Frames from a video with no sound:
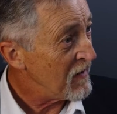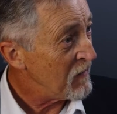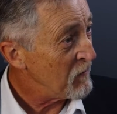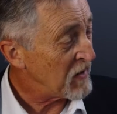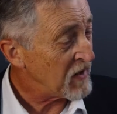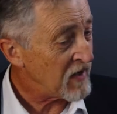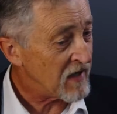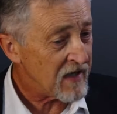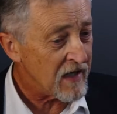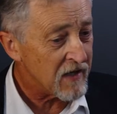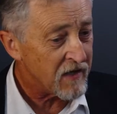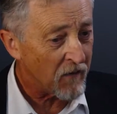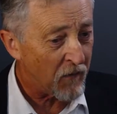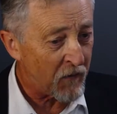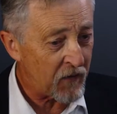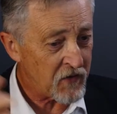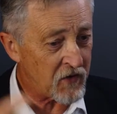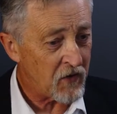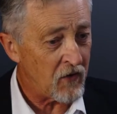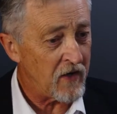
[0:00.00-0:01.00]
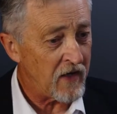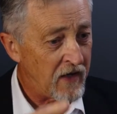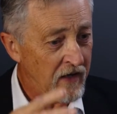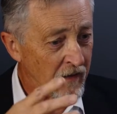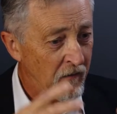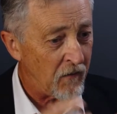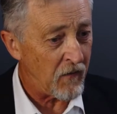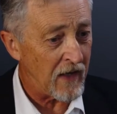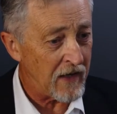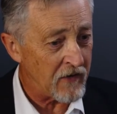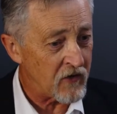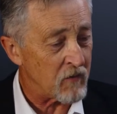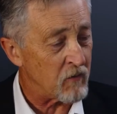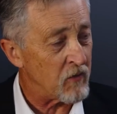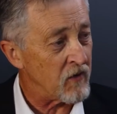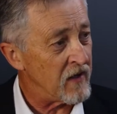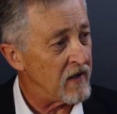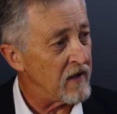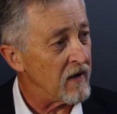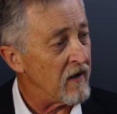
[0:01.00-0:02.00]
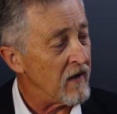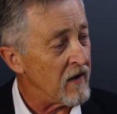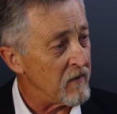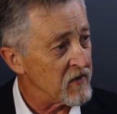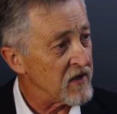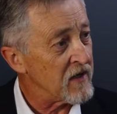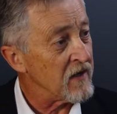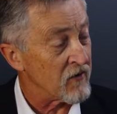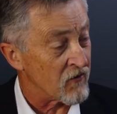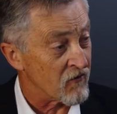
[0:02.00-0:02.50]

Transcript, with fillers: But the sense of fraternity and fellowship within the IMC